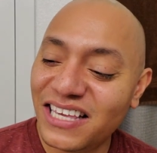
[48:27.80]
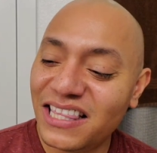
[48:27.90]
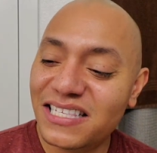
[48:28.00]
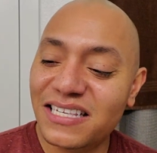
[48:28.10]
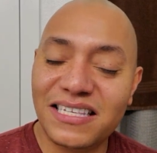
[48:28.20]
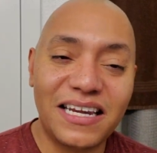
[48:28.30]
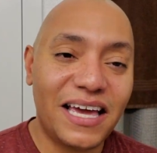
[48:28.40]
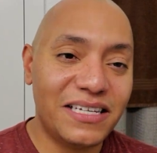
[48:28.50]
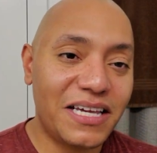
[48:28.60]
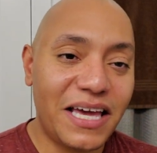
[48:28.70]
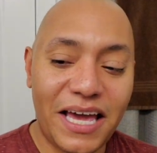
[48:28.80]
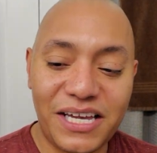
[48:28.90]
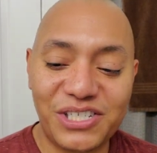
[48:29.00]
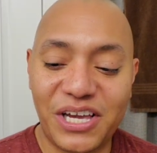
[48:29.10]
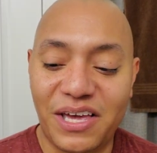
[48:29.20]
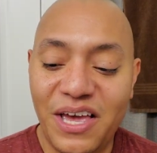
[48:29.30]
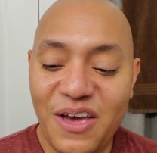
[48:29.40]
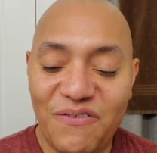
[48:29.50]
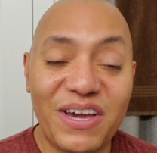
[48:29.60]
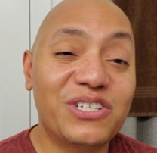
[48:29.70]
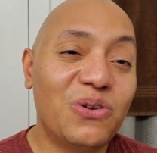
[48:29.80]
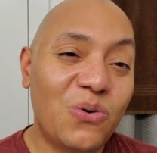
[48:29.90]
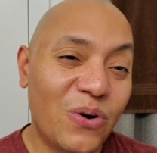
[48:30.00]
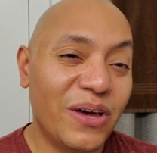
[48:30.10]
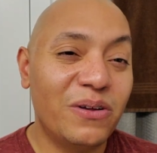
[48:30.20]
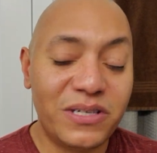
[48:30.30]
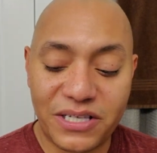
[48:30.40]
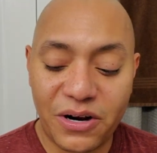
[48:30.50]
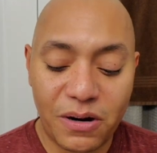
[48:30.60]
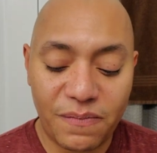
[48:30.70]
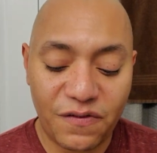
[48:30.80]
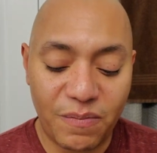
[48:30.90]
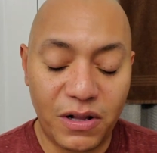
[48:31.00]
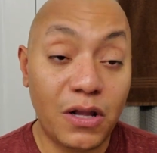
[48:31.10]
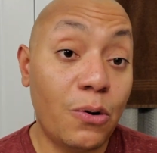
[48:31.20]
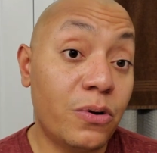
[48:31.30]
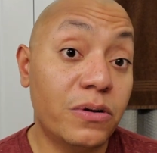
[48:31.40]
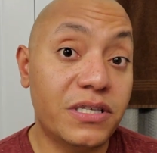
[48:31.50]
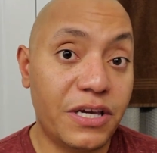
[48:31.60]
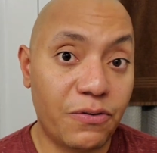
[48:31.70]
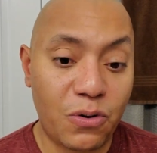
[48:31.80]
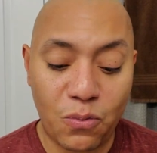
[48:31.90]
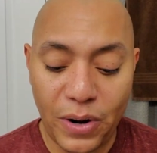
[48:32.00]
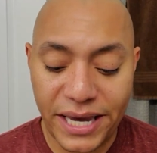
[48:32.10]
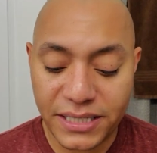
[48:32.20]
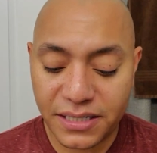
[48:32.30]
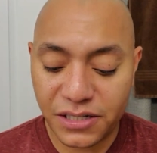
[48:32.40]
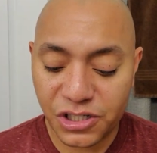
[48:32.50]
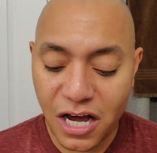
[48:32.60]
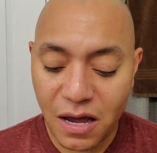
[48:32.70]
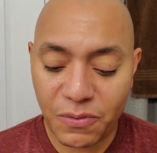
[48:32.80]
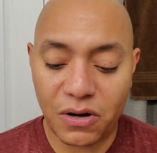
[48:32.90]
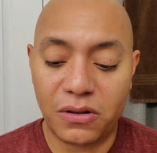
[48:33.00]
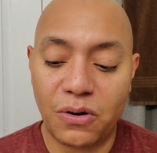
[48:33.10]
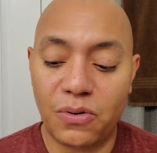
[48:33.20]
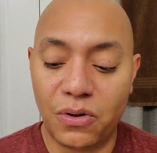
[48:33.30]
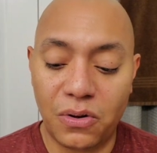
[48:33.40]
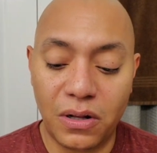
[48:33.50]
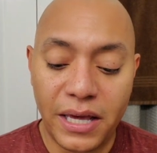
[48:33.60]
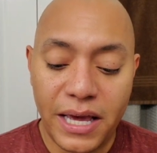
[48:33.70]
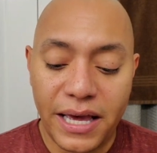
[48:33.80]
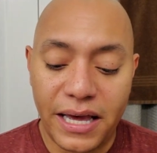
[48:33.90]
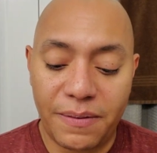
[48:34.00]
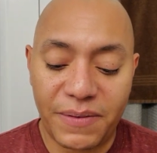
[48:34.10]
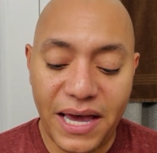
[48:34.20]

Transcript: This is an anti-aging facial oil serum from a local zero waste shop or a local a